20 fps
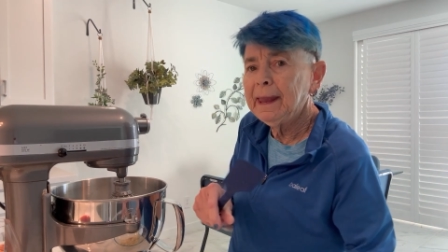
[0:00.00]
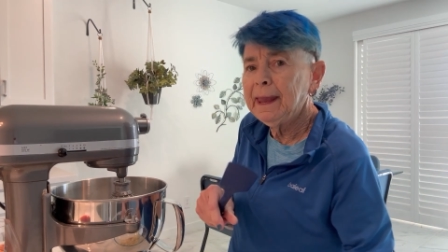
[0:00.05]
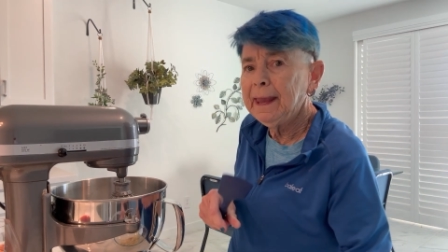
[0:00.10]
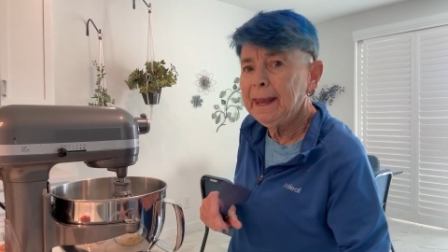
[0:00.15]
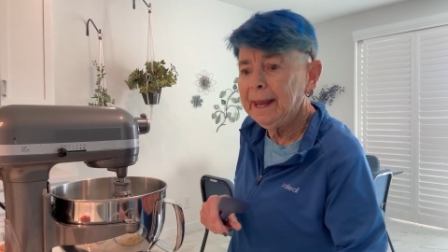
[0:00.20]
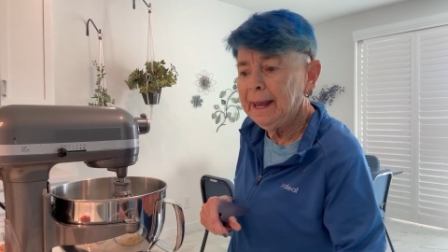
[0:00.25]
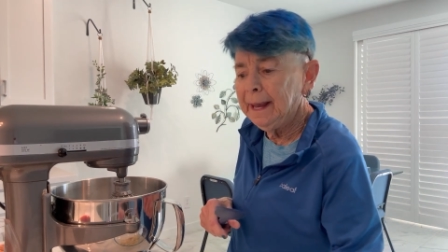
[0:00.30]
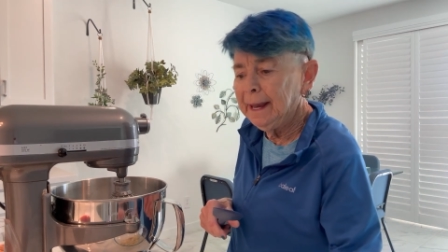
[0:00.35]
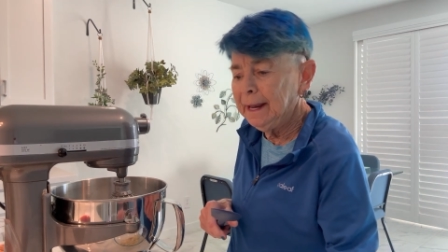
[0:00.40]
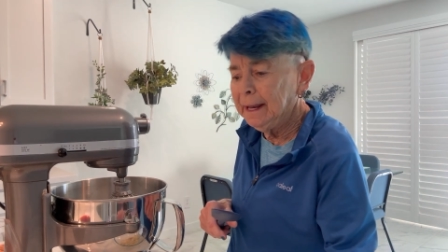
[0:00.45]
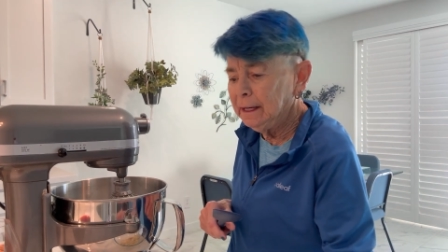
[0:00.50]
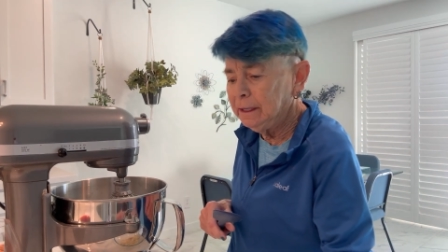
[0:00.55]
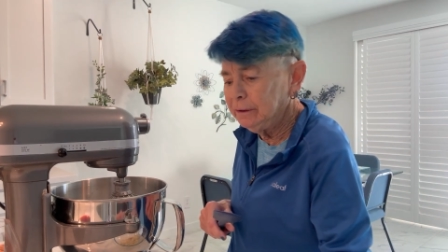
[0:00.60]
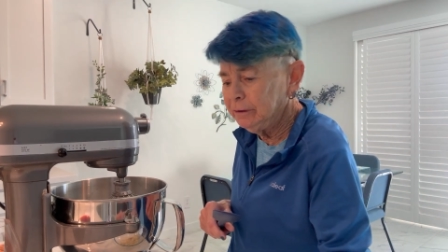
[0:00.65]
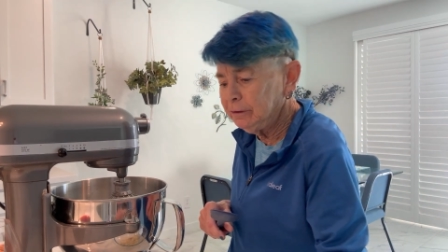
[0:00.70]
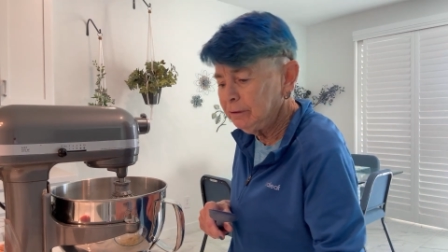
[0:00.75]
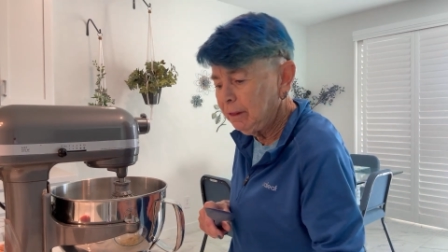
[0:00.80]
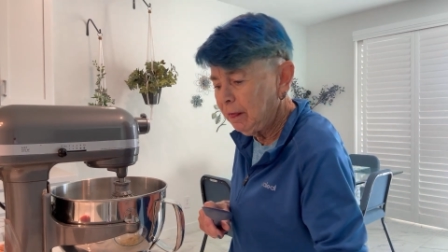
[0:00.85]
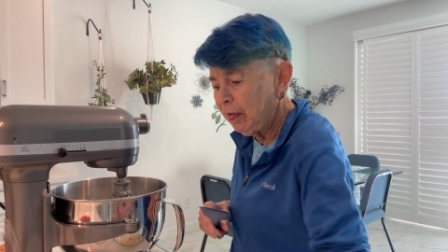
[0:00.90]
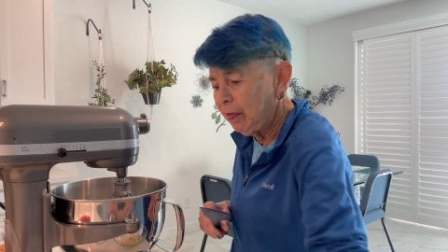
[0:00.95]
and
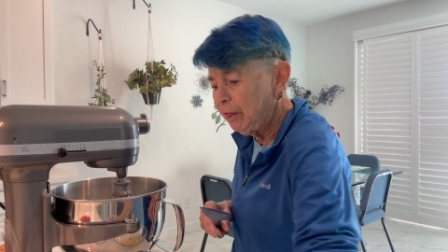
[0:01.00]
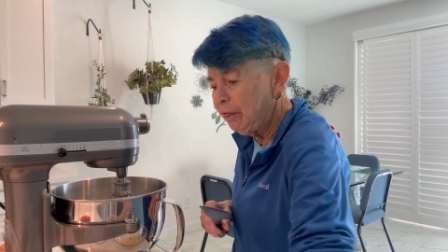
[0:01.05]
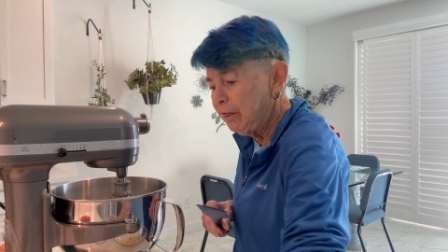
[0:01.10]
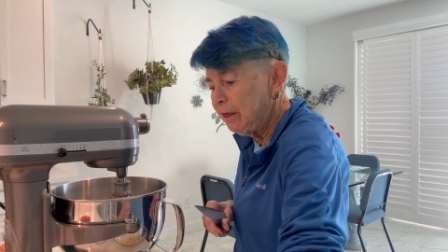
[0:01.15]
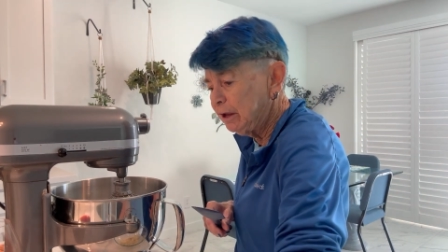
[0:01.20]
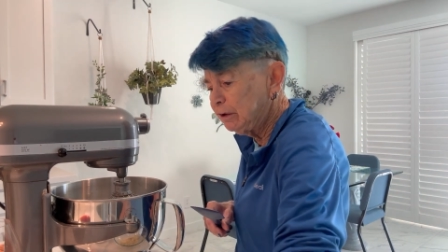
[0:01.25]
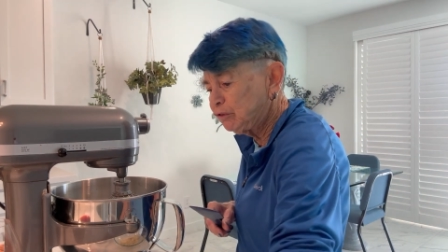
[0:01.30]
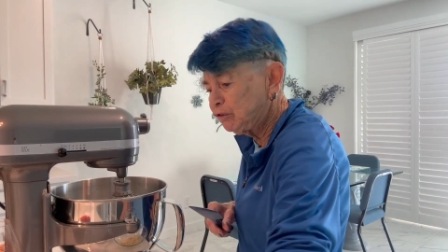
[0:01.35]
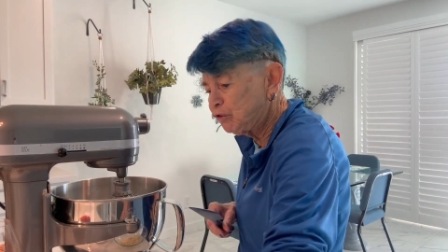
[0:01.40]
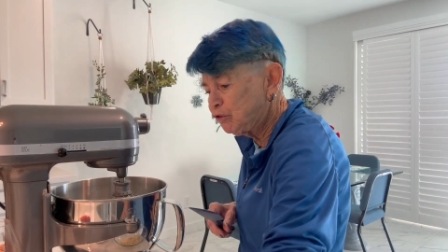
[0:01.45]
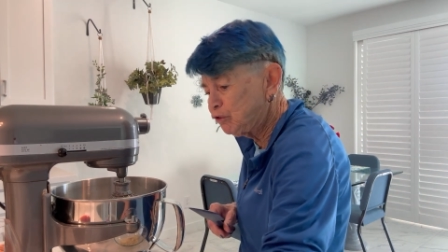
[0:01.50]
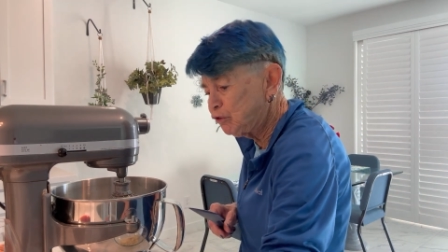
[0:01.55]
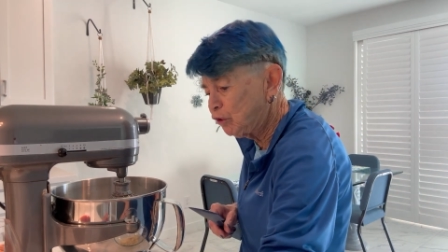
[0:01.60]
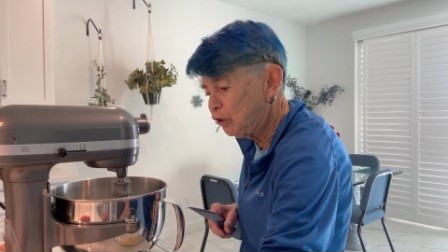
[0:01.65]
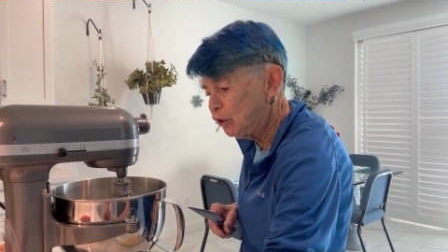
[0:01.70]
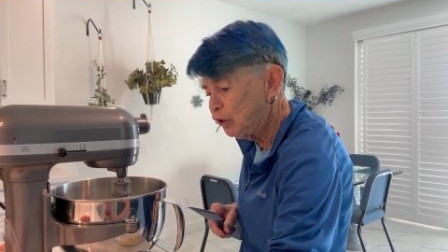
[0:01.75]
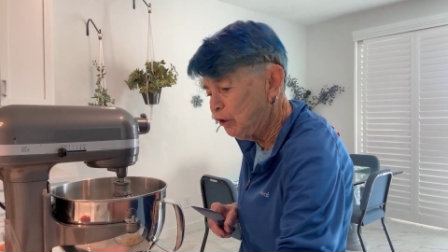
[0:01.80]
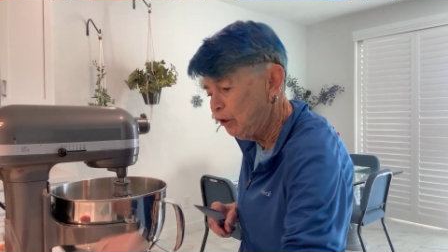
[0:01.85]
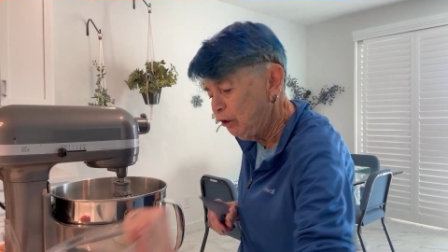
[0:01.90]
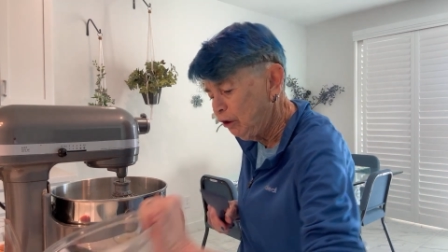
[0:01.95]
the
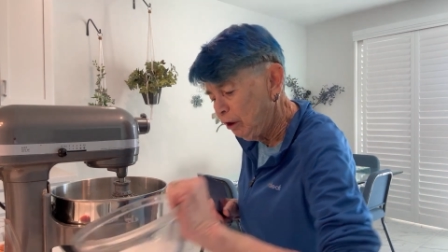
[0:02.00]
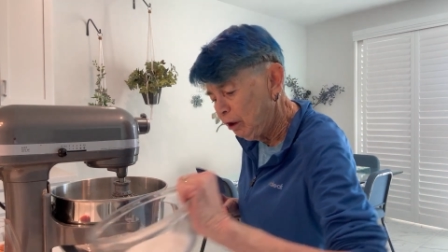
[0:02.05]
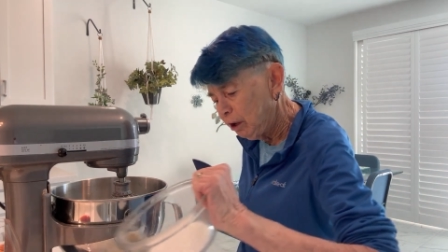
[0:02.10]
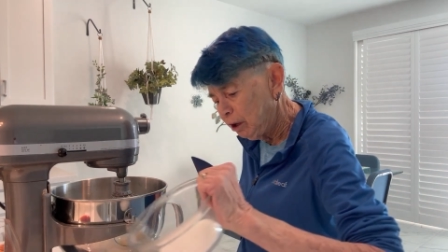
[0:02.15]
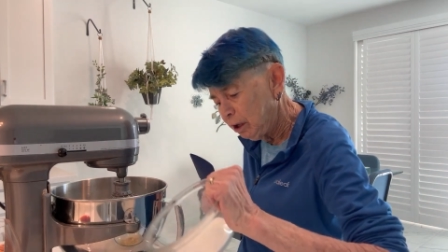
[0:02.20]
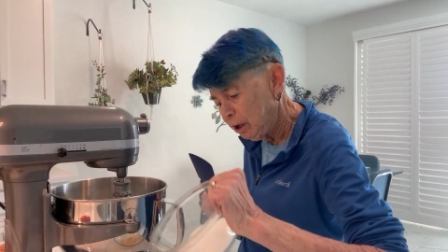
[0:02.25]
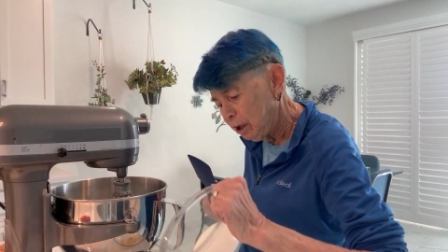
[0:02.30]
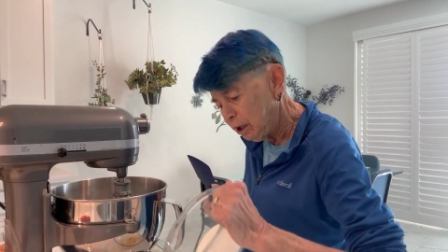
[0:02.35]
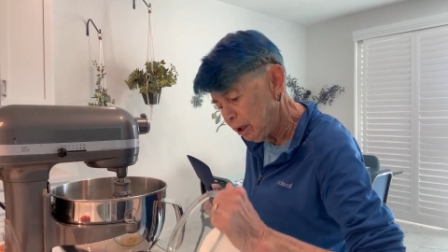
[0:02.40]
sugar.